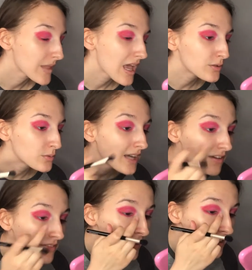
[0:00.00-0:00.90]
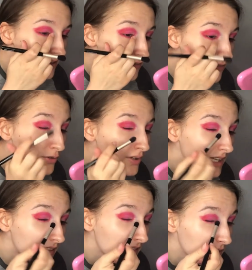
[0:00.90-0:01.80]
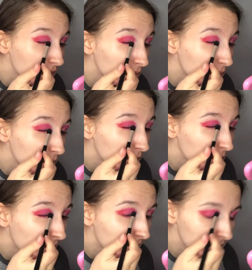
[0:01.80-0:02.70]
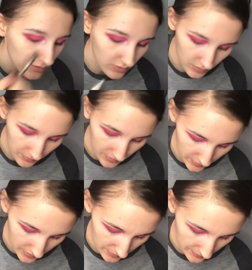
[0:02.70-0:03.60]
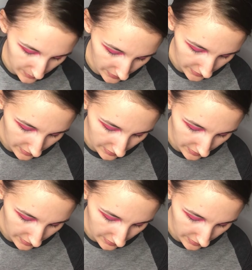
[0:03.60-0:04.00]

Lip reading: I don't have anything fully in there though. I could, you know what, I'm gonna put the purple in